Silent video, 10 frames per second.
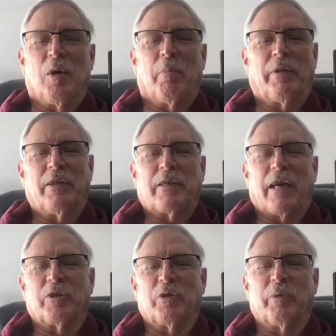But these
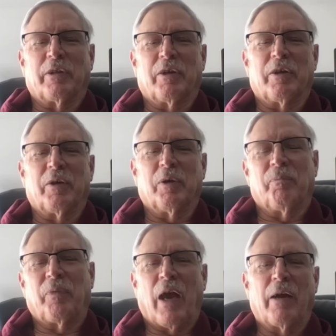guys knew what they're doing.
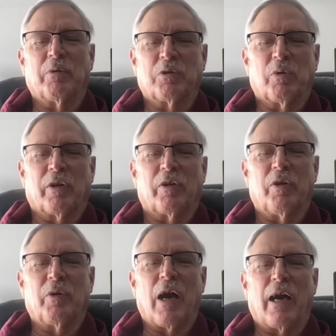I was one of the
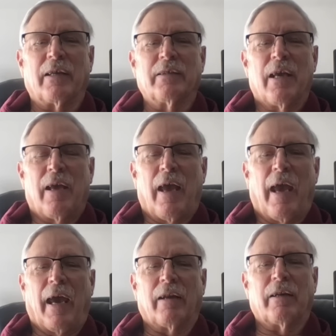new guys,
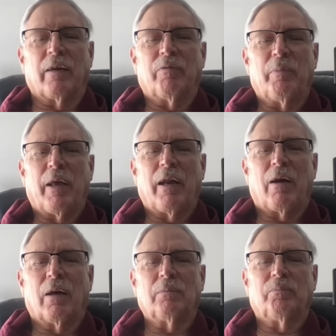and uh, from then
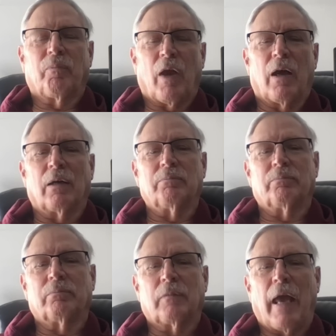on,
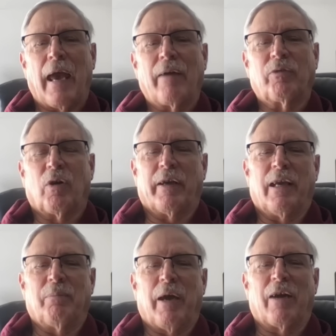um, after I
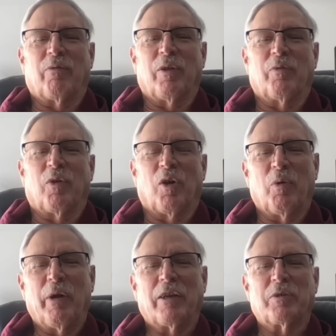came back from the furlough,
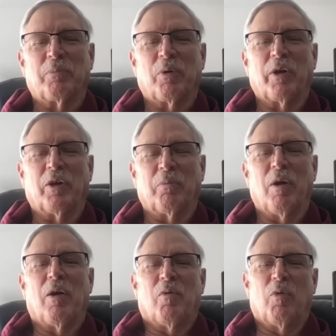we had some pretty good
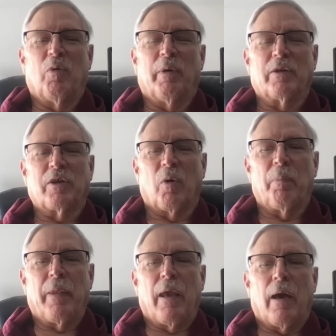movement. So
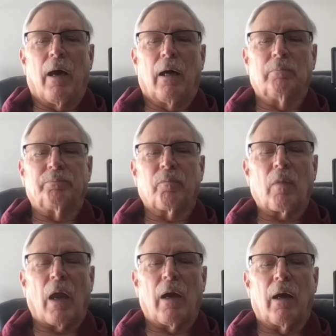um,
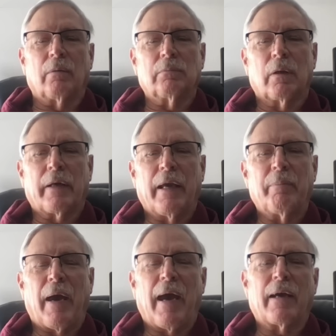uh, came
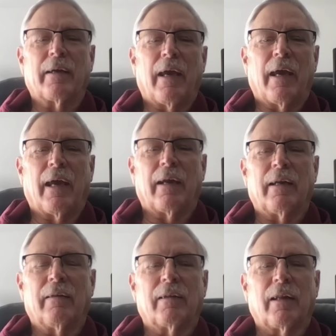back, and
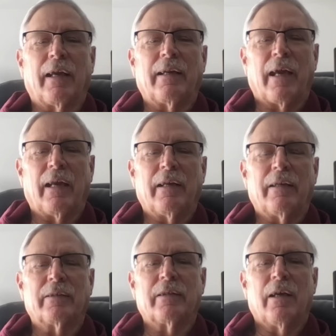in the late
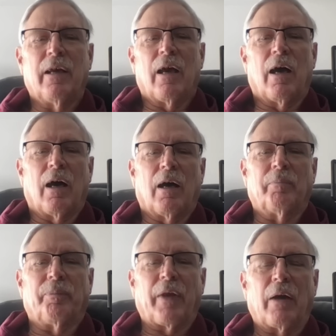80s,
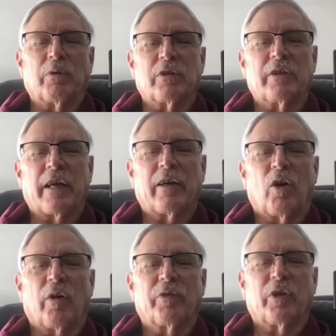um, I was a second
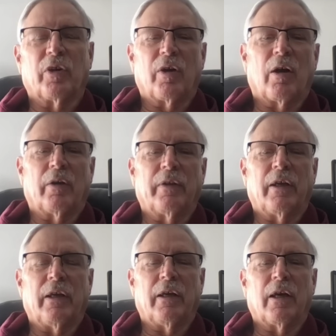officer on
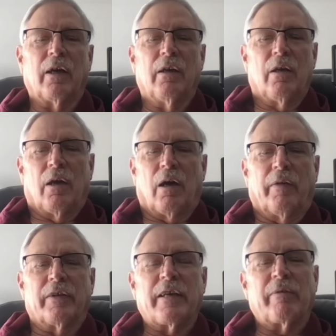the uh,
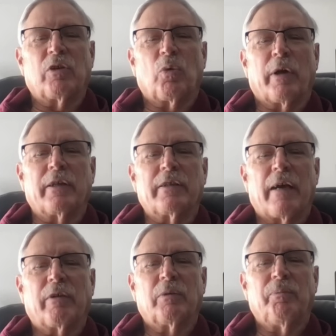on the
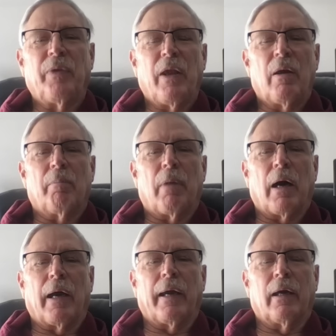727.
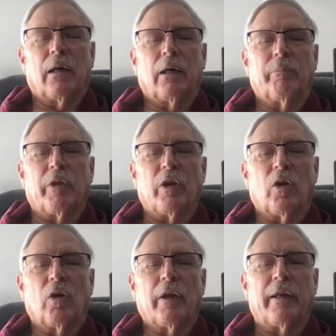By um, the
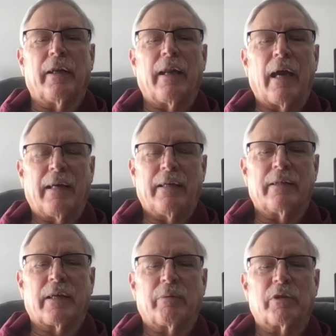early
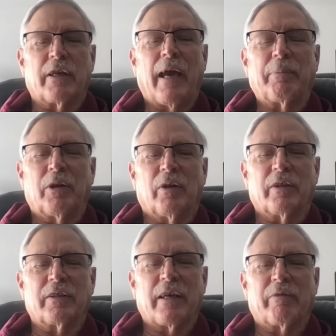90s, I was a captain on
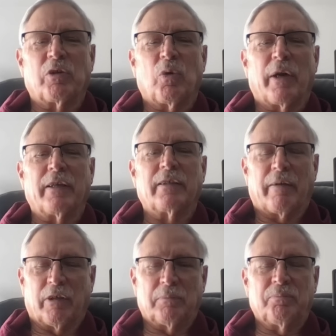the 727.